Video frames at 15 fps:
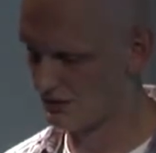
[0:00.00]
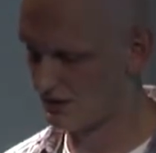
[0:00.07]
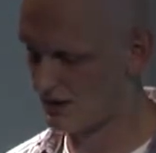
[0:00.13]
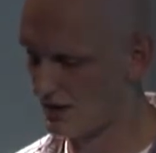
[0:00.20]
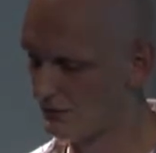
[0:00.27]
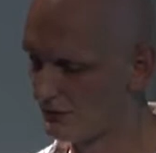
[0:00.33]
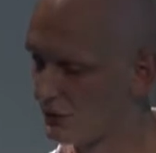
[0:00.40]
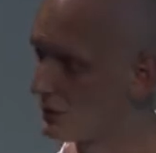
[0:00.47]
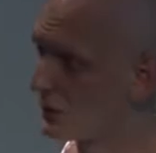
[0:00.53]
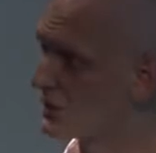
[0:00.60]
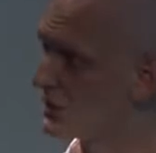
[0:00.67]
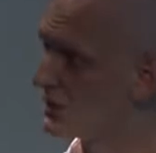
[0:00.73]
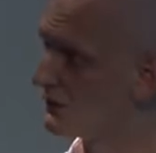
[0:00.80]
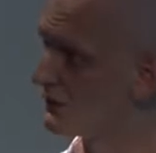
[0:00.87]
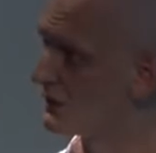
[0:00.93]

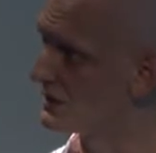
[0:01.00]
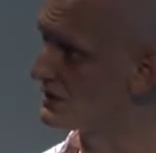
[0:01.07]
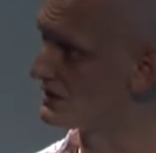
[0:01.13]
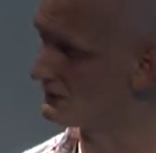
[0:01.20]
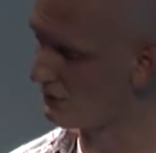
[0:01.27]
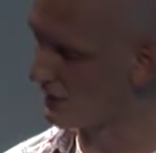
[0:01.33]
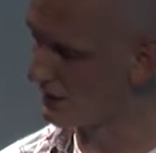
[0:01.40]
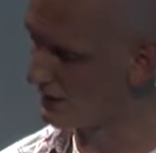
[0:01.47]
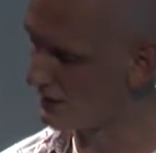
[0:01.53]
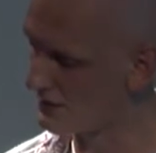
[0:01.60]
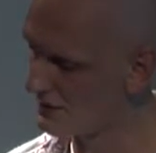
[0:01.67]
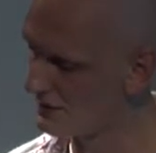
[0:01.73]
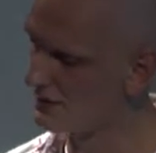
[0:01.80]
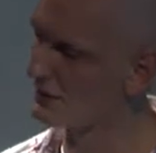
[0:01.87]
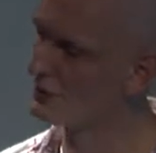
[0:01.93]
Afterwards, if it
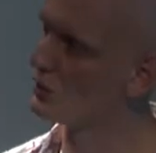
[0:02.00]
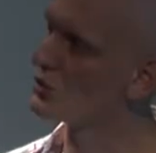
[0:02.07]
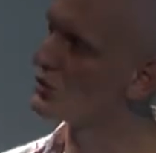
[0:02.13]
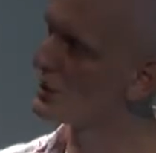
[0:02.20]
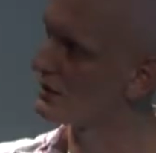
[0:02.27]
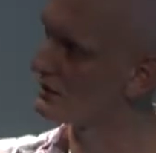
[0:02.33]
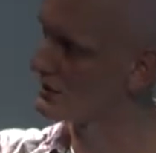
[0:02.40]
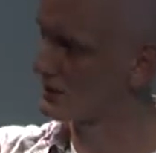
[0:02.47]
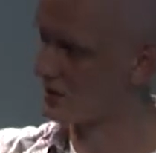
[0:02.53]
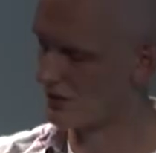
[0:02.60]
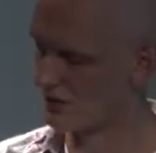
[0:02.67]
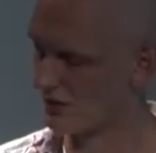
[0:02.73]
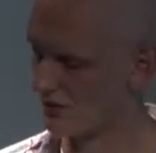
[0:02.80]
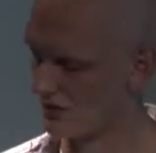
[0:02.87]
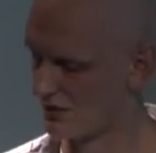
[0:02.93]
finds it, it will just
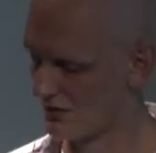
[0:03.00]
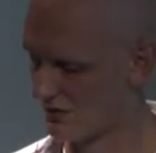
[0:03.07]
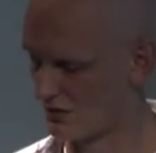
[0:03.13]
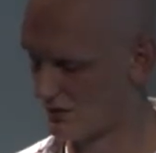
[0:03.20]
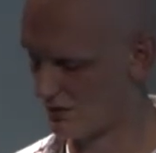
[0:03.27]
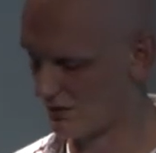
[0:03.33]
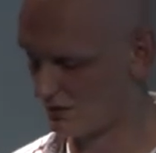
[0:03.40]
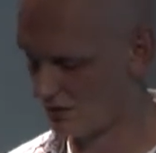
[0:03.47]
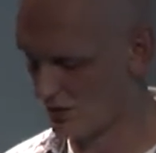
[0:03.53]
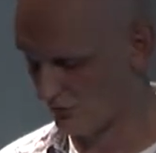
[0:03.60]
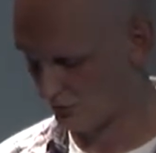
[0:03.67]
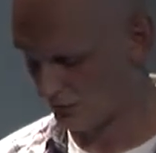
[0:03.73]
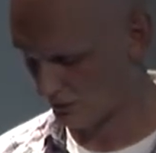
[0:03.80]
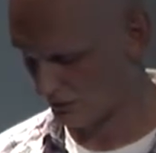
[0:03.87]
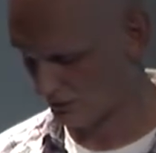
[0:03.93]
uh,
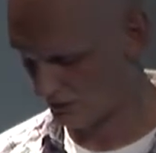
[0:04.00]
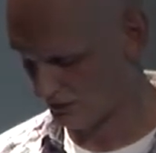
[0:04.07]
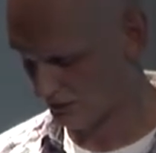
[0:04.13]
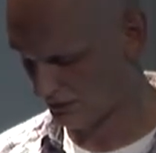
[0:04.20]
jump to it.